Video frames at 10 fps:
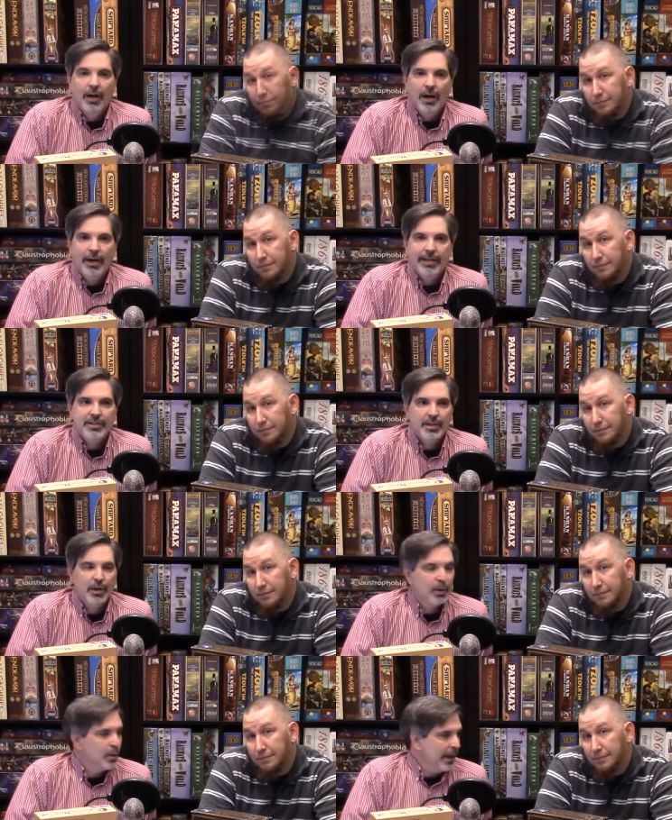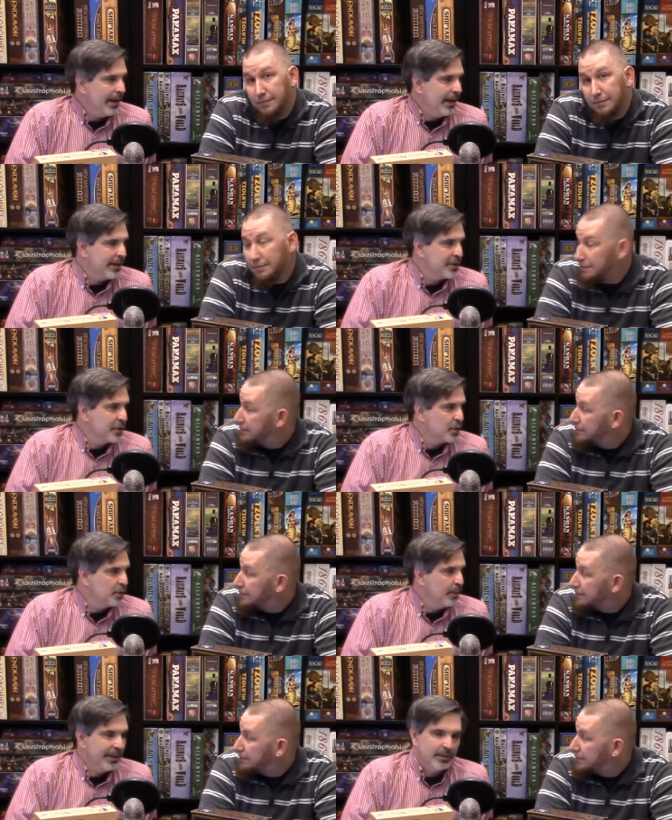Speaker 1: All right, so as
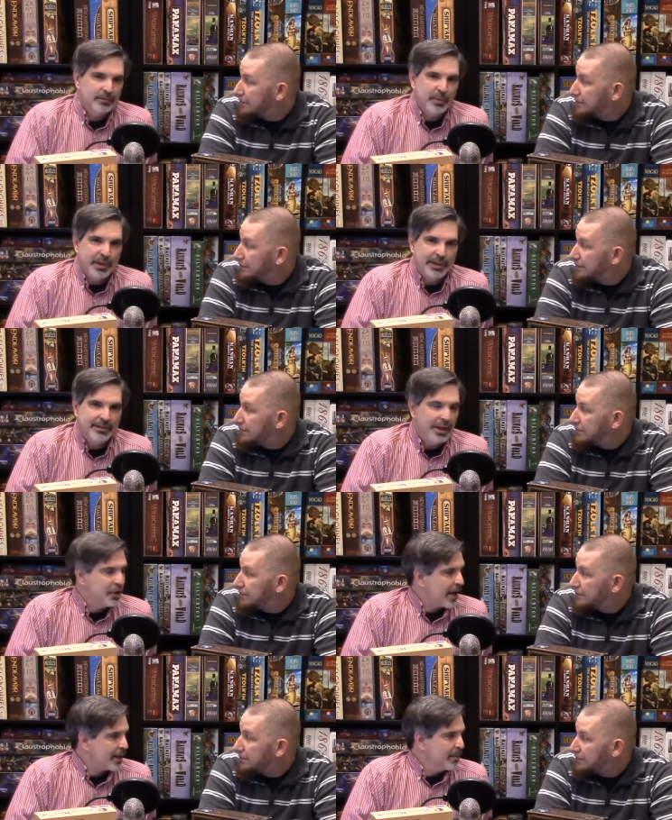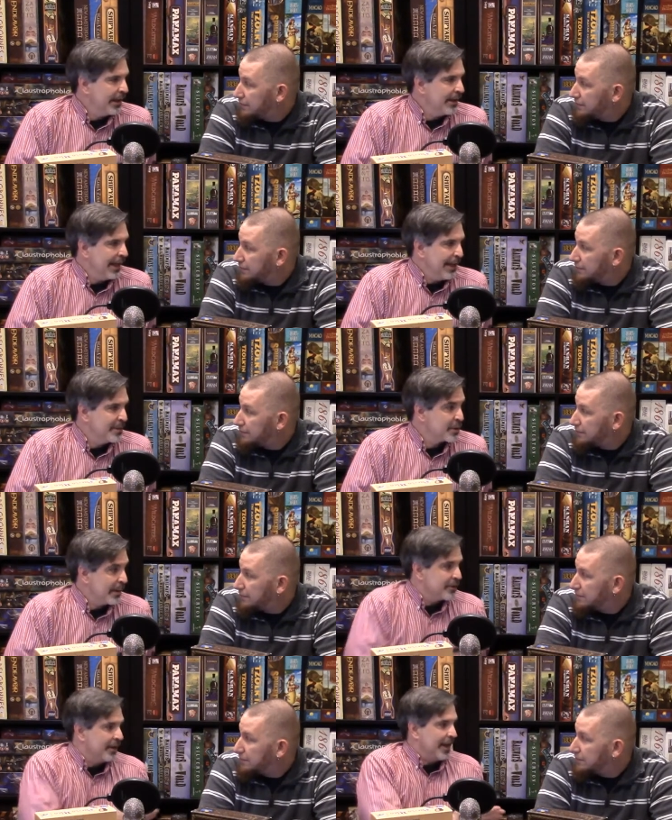usual, we don't really teach how to play a game,
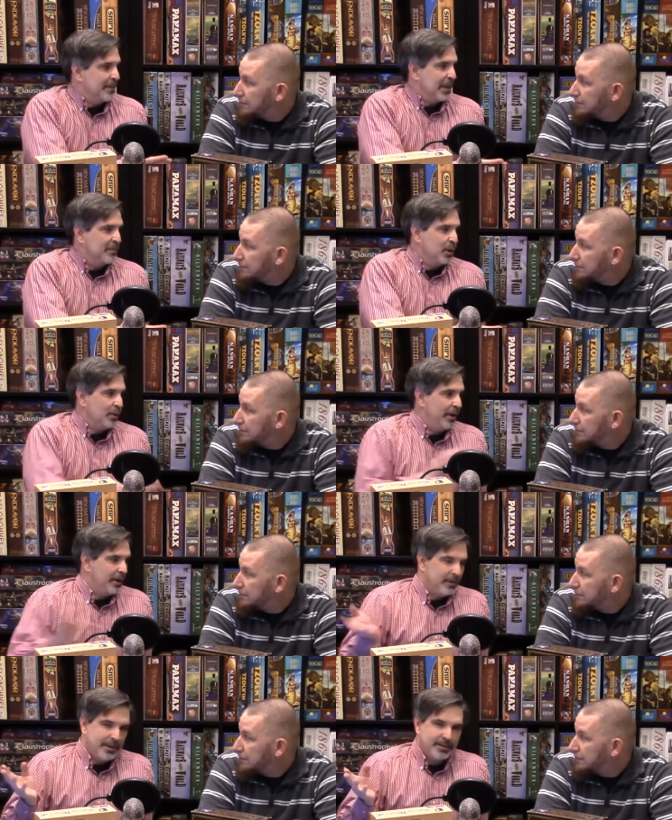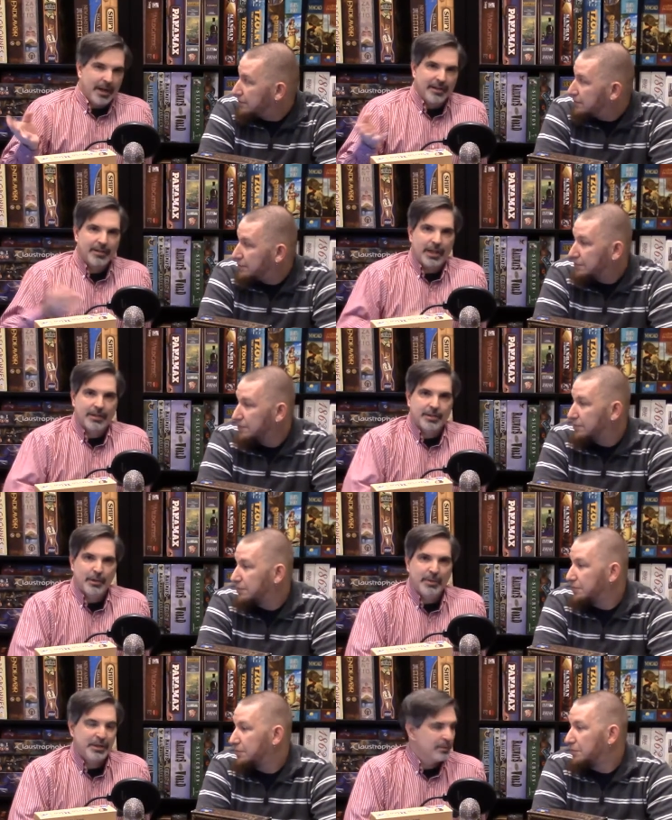especially a game like Puerto Rico that's got so
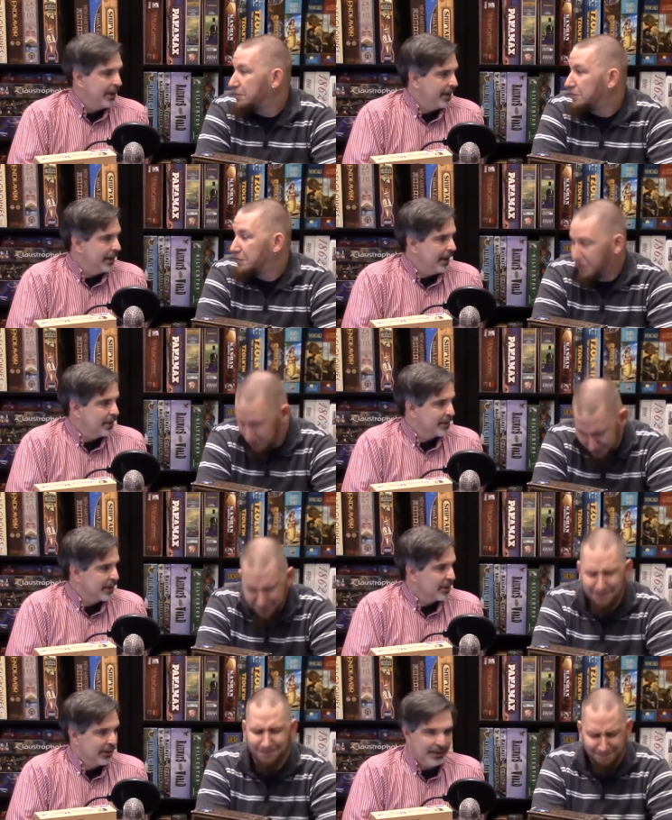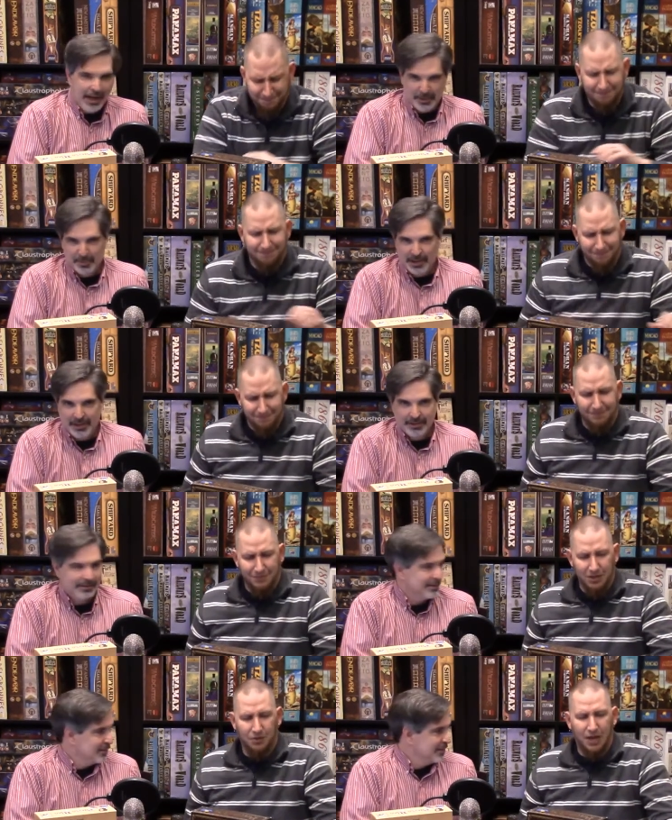much media out there on how to play it
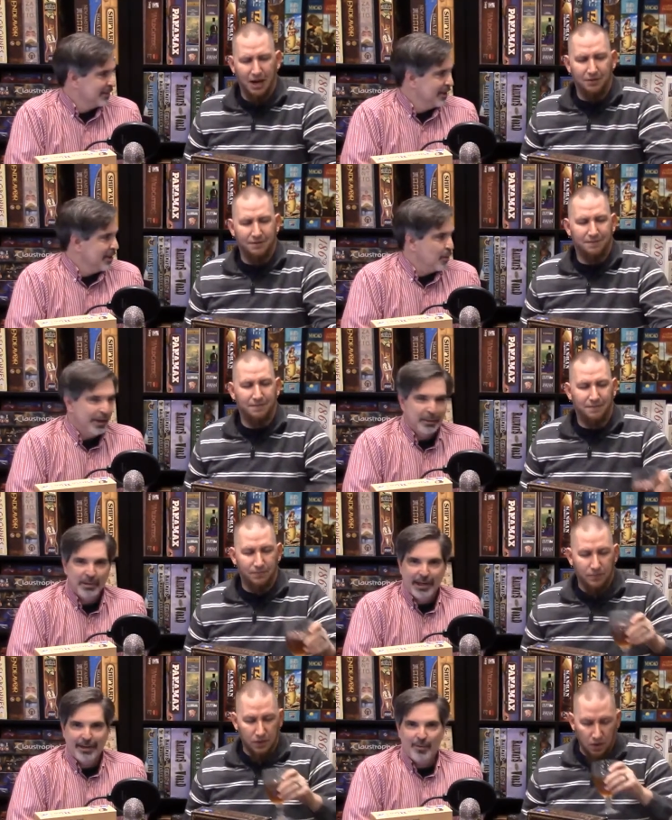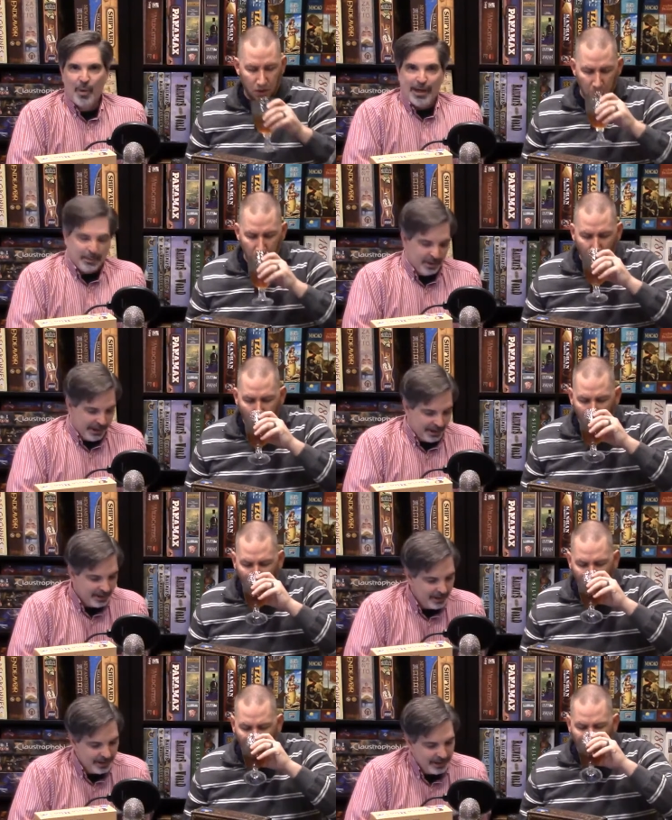and no doubt when to play it and why to play it.
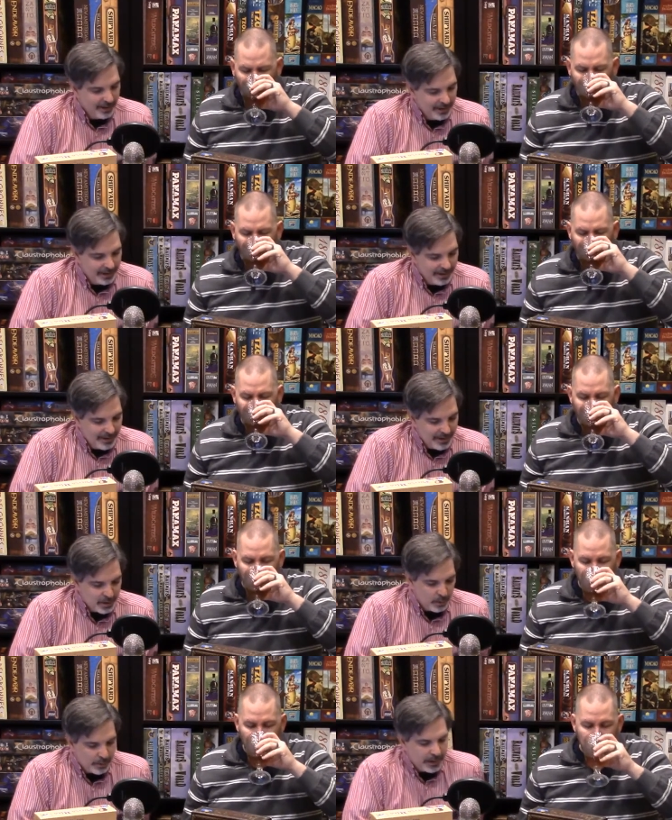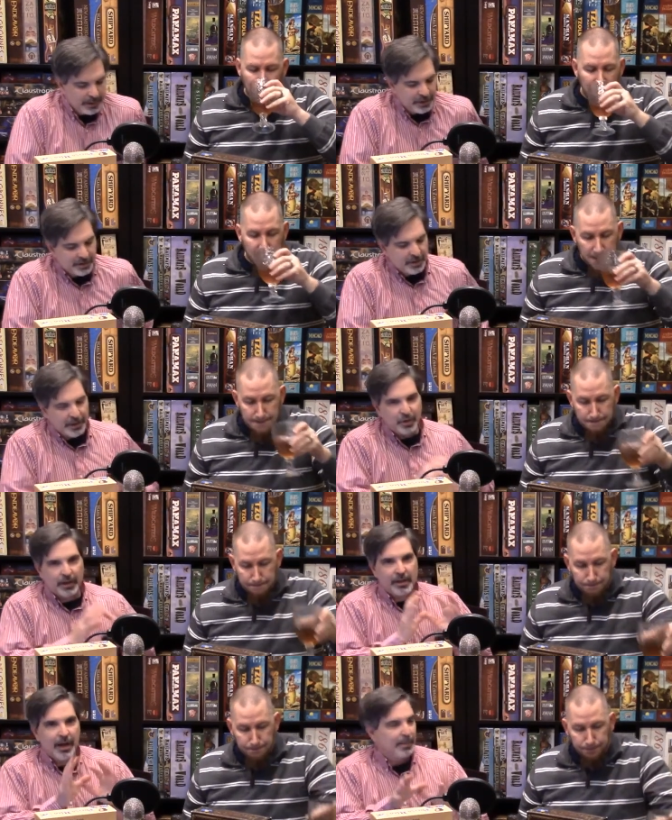So we're going to just touch
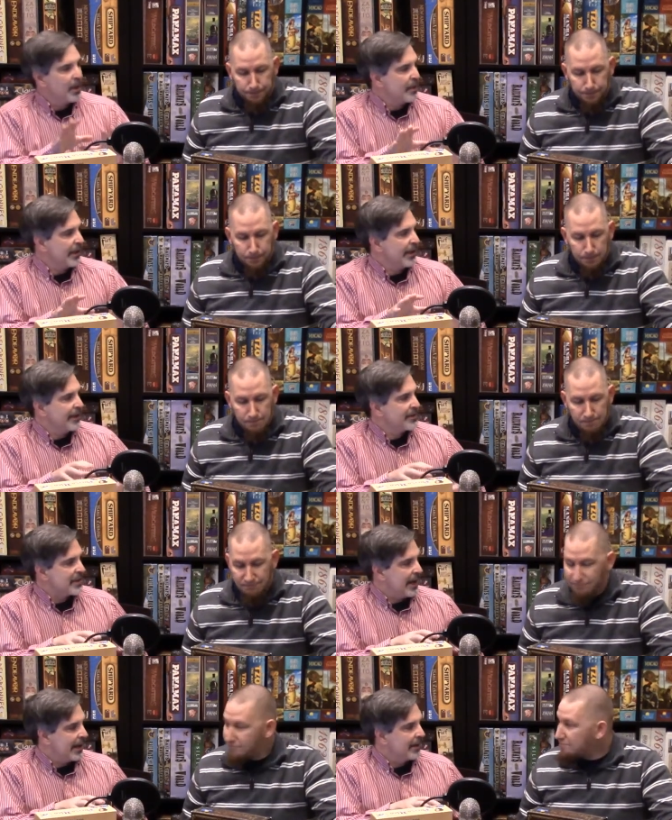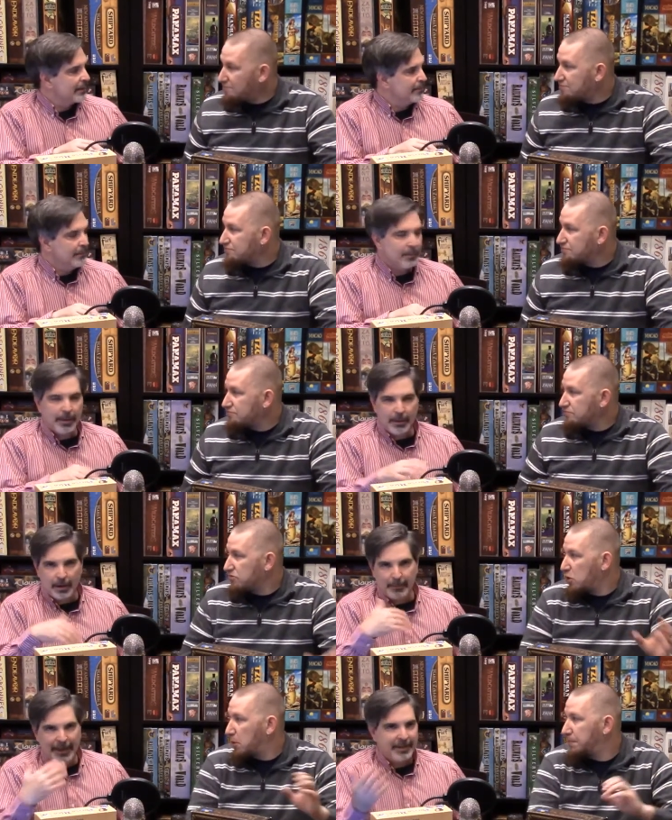on a couple of things that
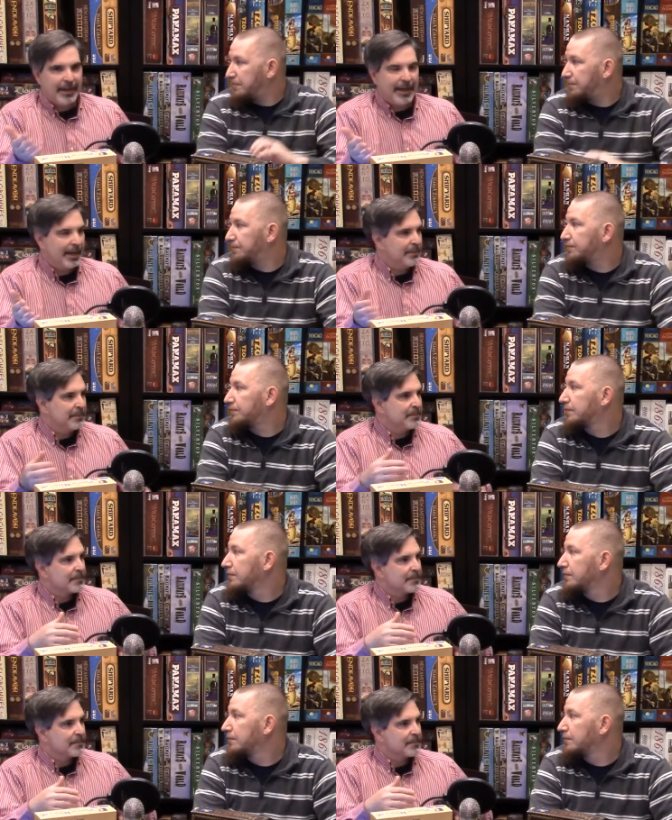uh, make the game.